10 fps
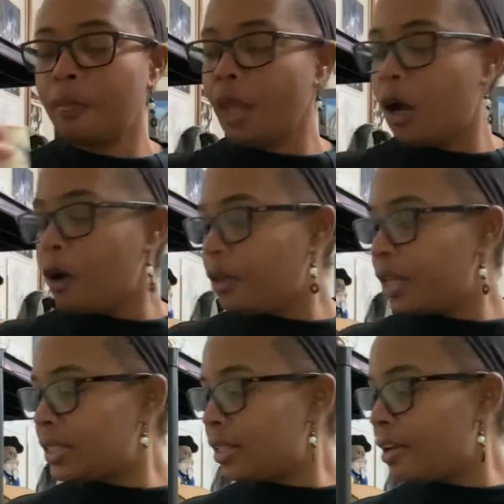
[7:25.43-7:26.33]
Oh,
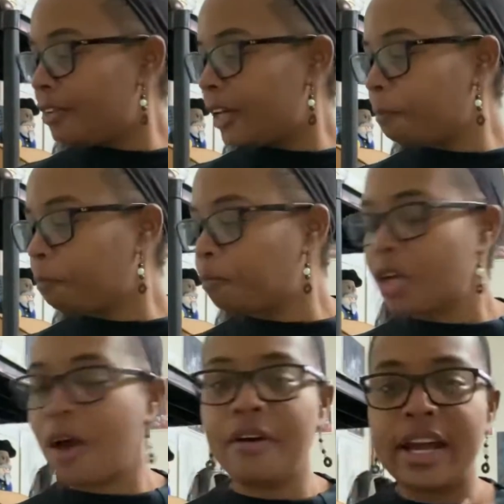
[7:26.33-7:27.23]
that's lovely.
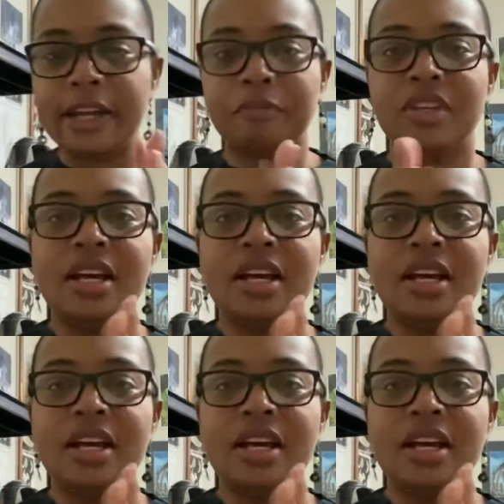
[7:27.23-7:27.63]
All right,